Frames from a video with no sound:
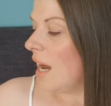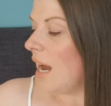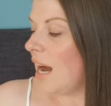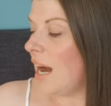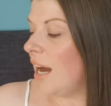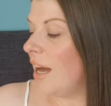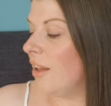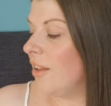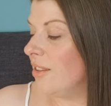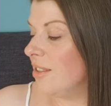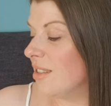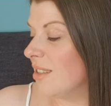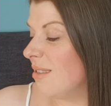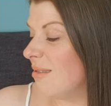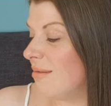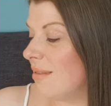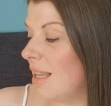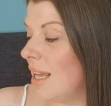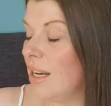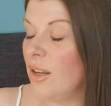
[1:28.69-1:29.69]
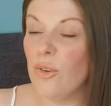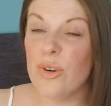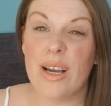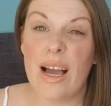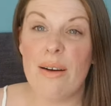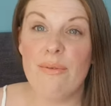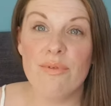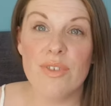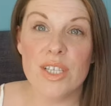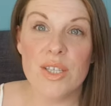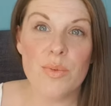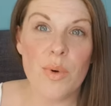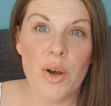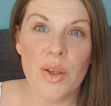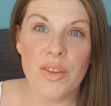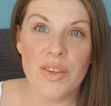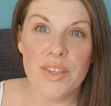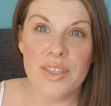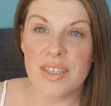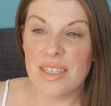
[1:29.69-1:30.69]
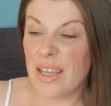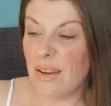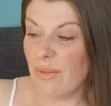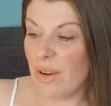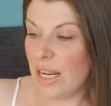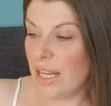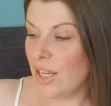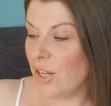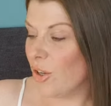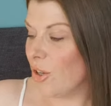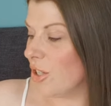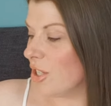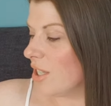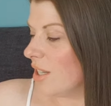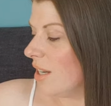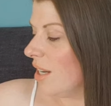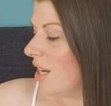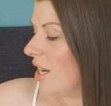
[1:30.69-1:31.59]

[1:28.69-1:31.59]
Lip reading: and they're little canvas ones, they're really good.